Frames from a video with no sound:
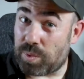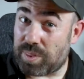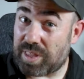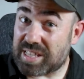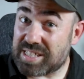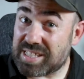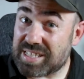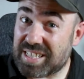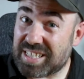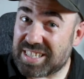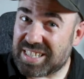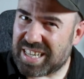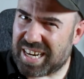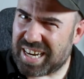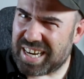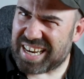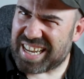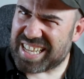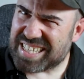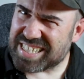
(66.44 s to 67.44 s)
with that said,
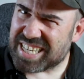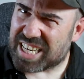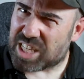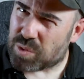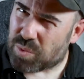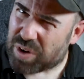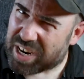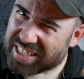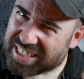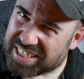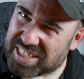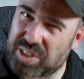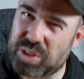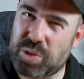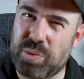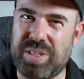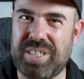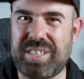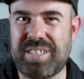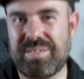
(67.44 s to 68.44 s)
let's get right
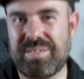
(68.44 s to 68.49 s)
into it.